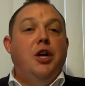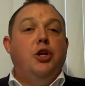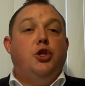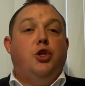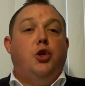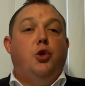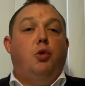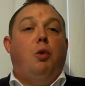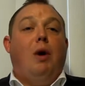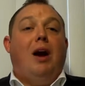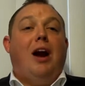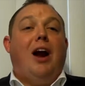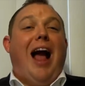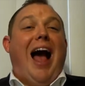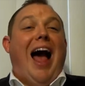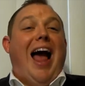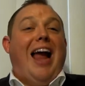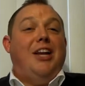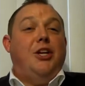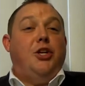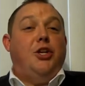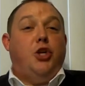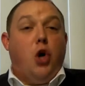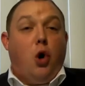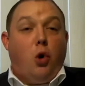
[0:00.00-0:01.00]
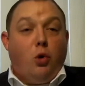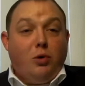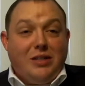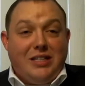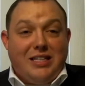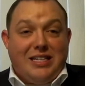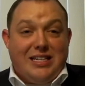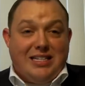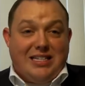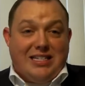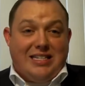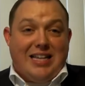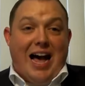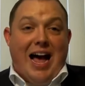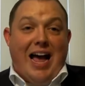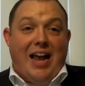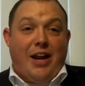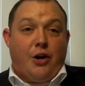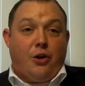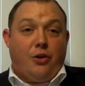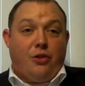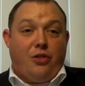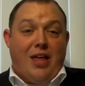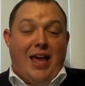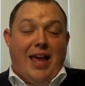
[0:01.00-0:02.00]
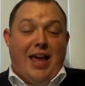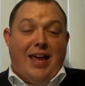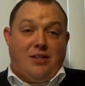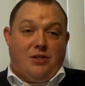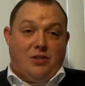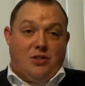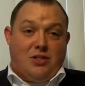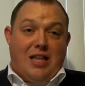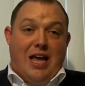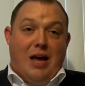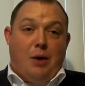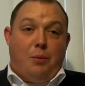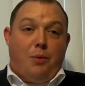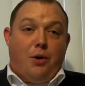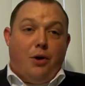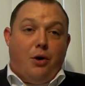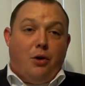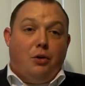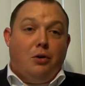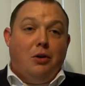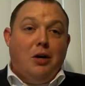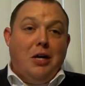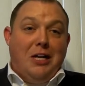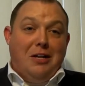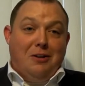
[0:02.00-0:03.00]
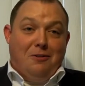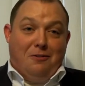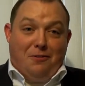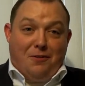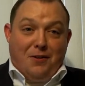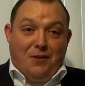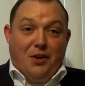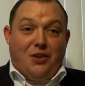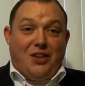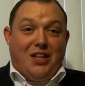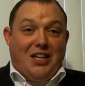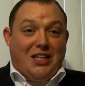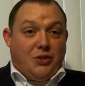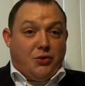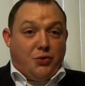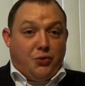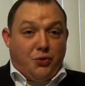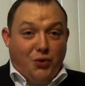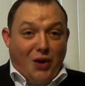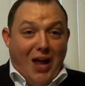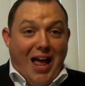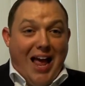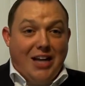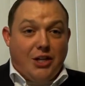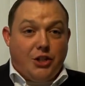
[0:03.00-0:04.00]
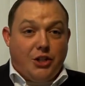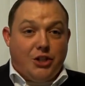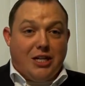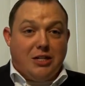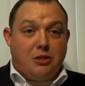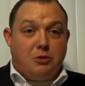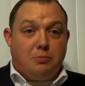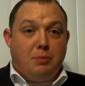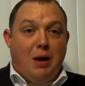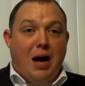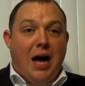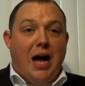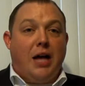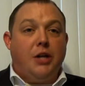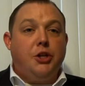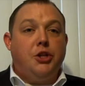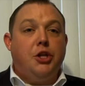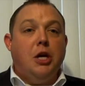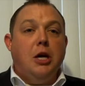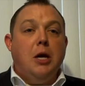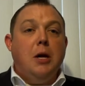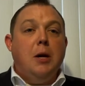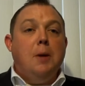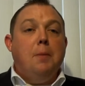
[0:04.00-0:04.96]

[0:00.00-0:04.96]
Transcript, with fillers: to where I don't desire things that will fill this flesh as much,